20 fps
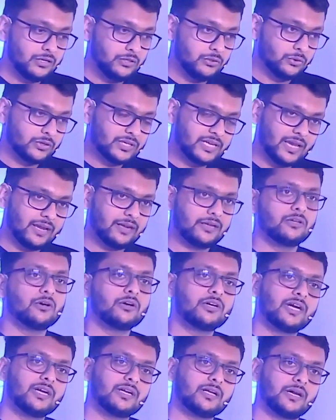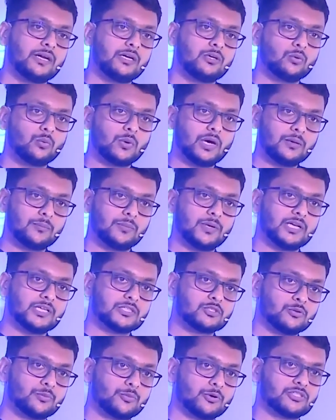you get your data into one
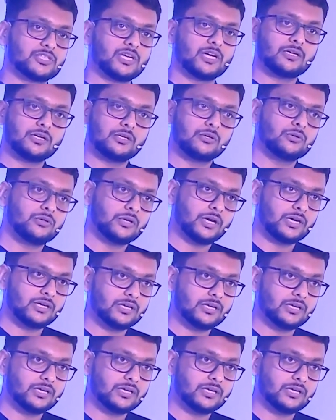place to project it to your